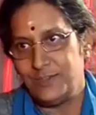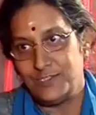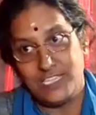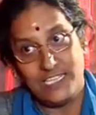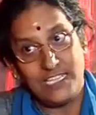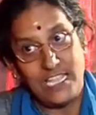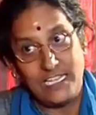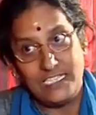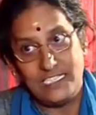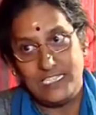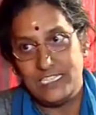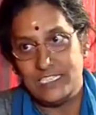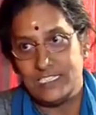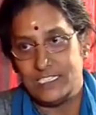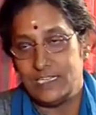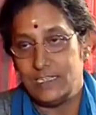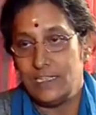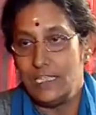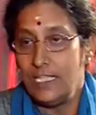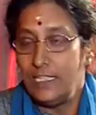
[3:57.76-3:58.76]
you say that's
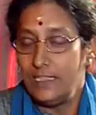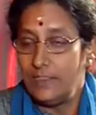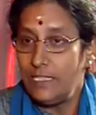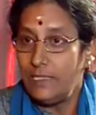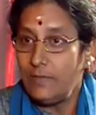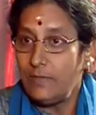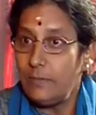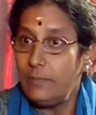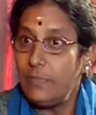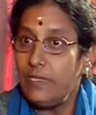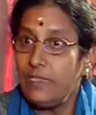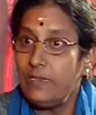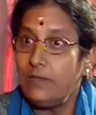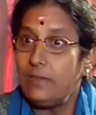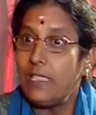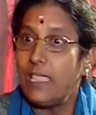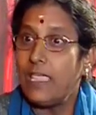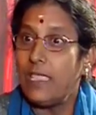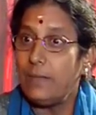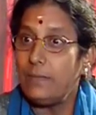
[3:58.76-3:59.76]
easy. Mm. There have
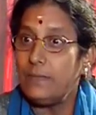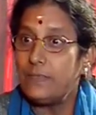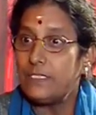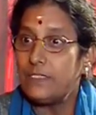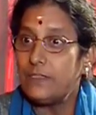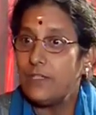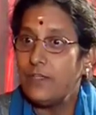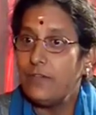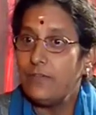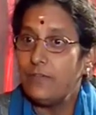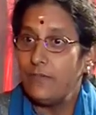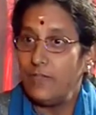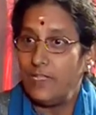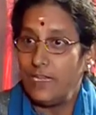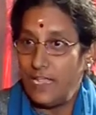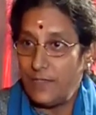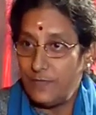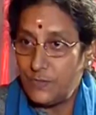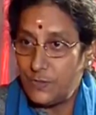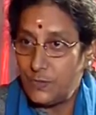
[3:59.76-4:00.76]
been games
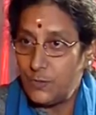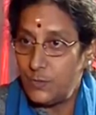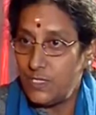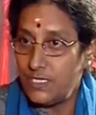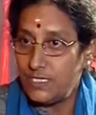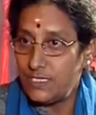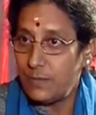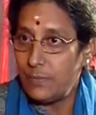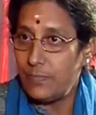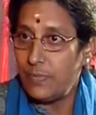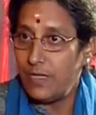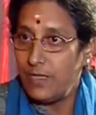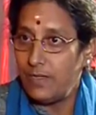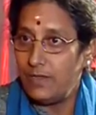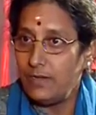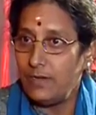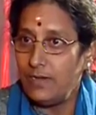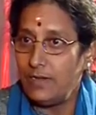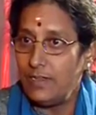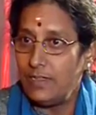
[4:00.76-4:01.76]
where stood as
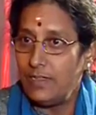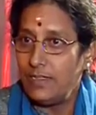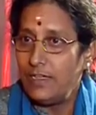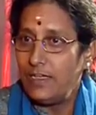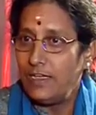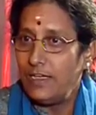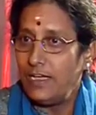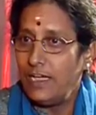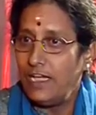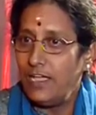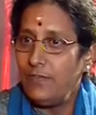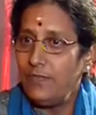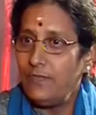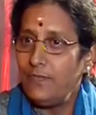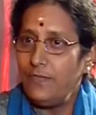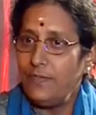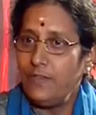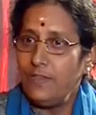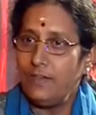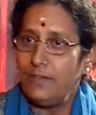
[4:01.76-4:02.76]
umpire. I
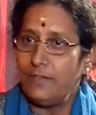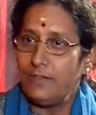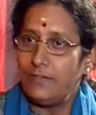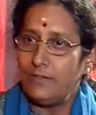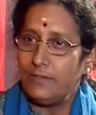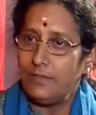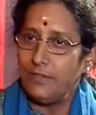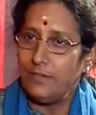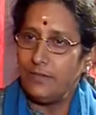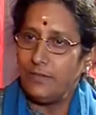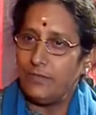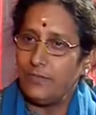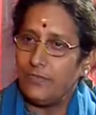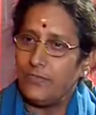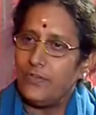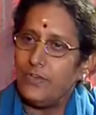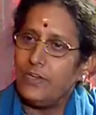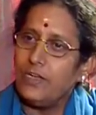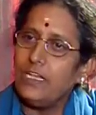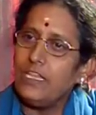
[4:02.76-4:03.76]
feel, you know,
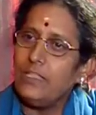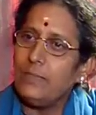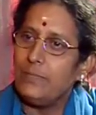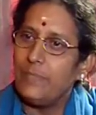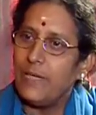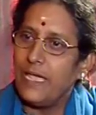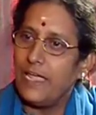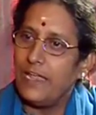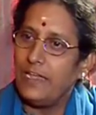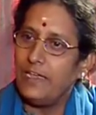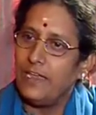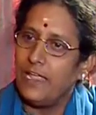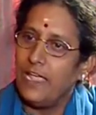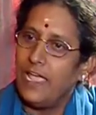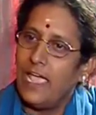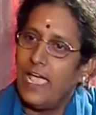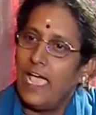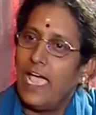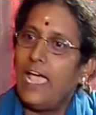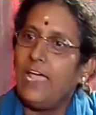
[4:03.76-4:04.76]
really bad.
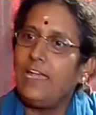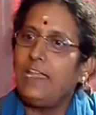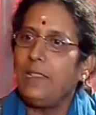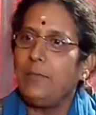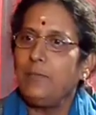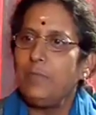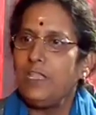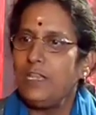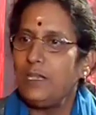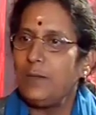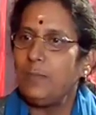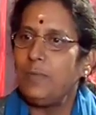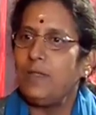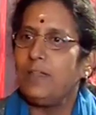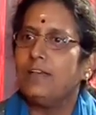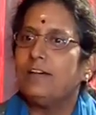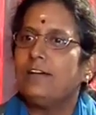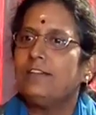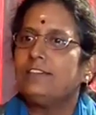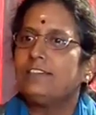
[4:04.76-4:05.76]
Had I been a
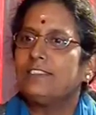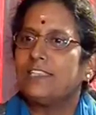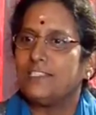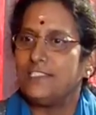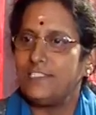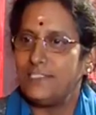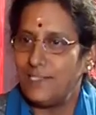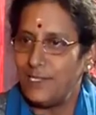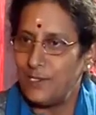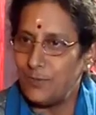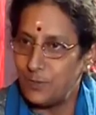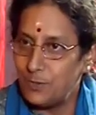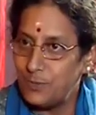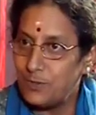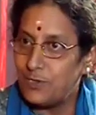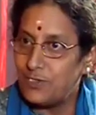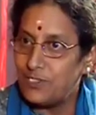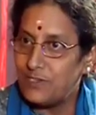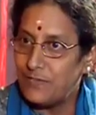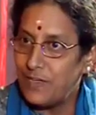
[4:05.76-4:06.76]
player, such a thing would
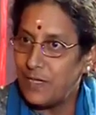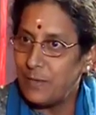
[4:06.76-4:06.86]
not have